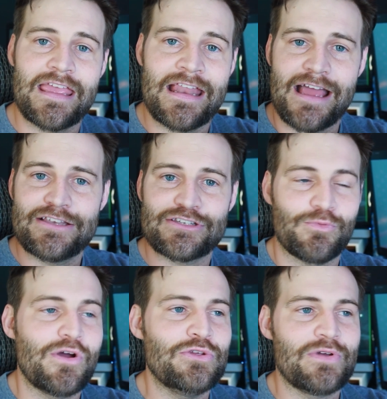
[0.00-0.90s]
And I just
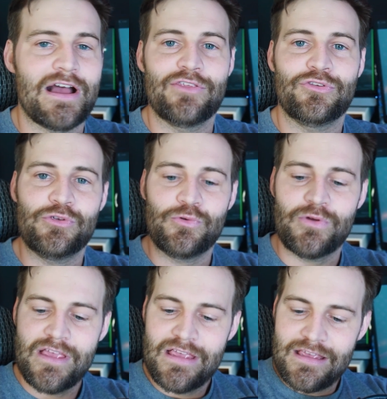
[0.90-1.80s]
want you guys to,
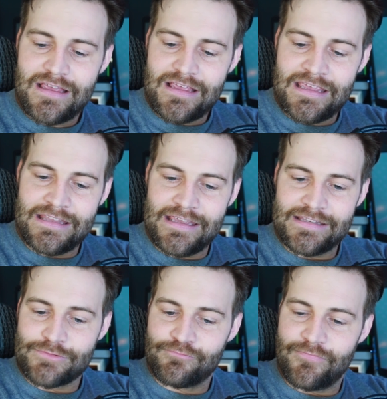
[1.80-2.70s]

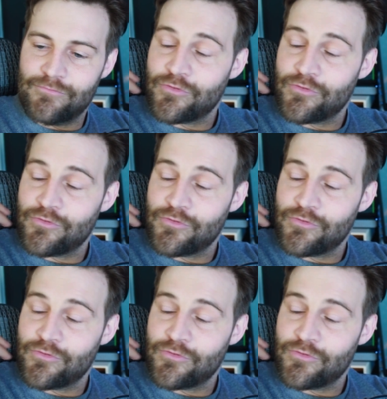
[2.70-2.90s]
it's a